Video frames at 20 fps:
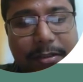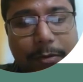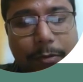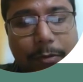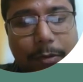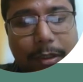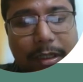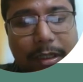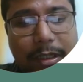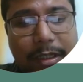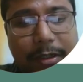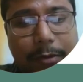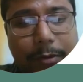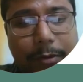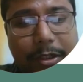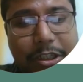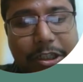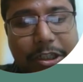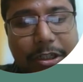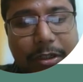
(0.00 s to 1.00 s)
the only
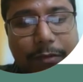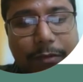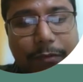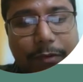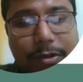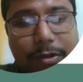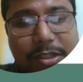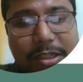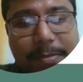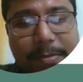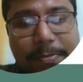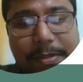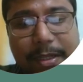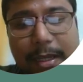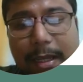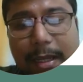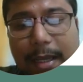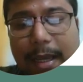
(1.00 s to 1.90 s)
rotational forceps,